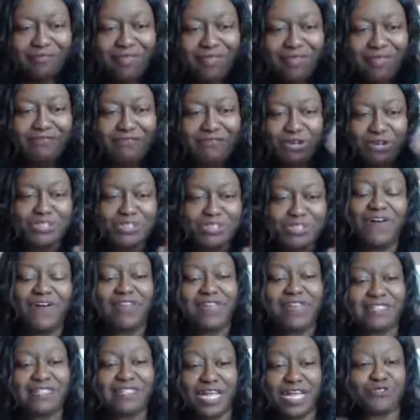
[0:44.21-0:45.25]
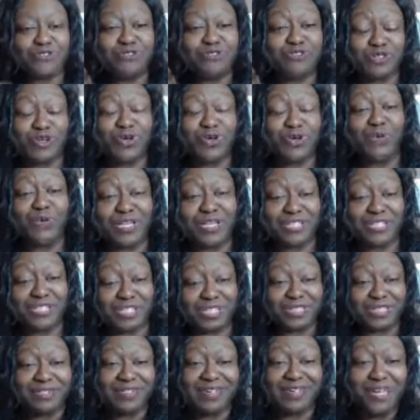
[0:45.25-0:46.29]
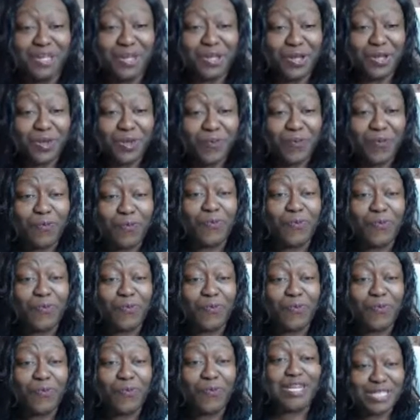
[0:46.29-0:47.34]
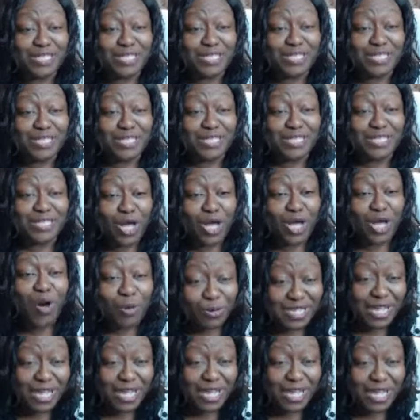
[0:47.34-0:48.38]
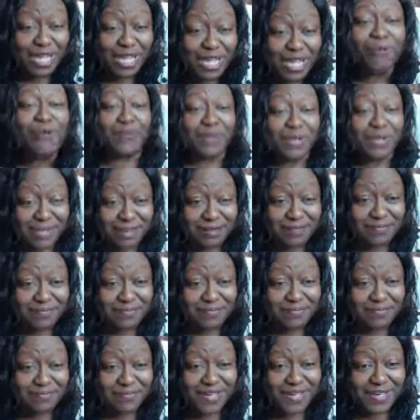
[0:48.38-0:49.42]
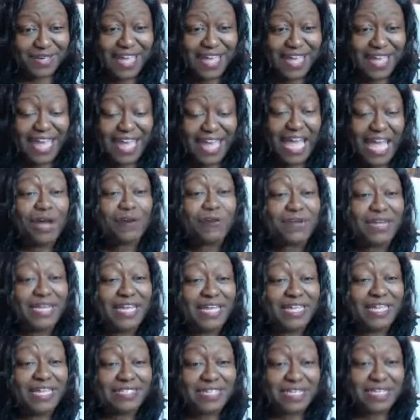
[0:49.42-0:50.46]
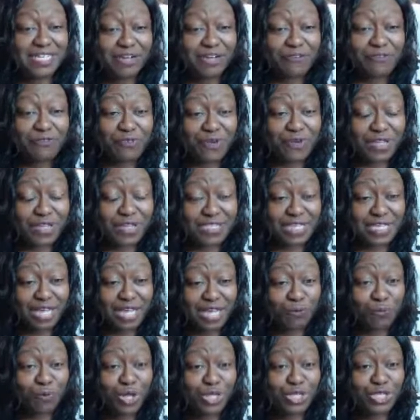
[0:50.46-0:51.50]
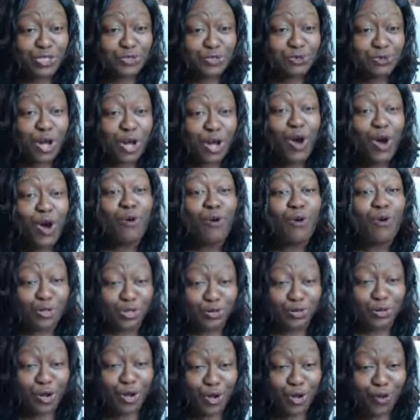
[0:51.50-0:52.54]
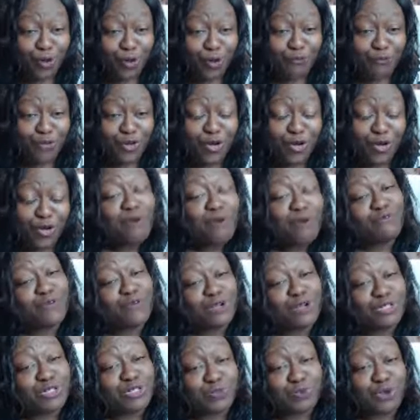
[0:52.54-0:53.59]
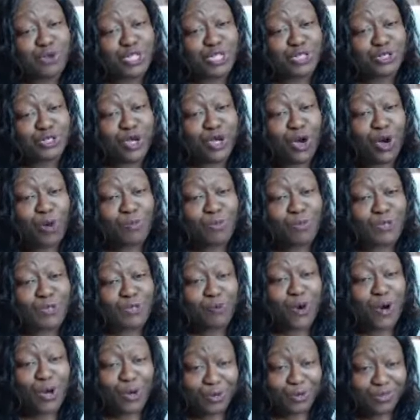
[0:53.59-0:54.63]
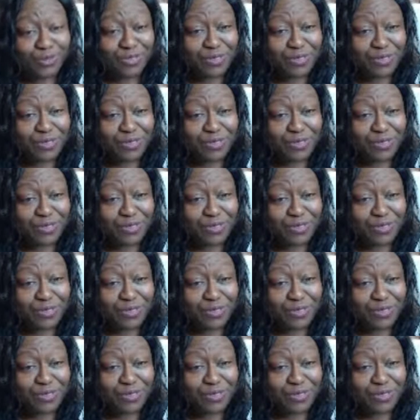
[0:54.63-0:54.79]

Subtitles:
First of all, let's answer the question. What is homeowners equity? What is equity? Equity is the difference in what you owe on your home versus what your home is worth,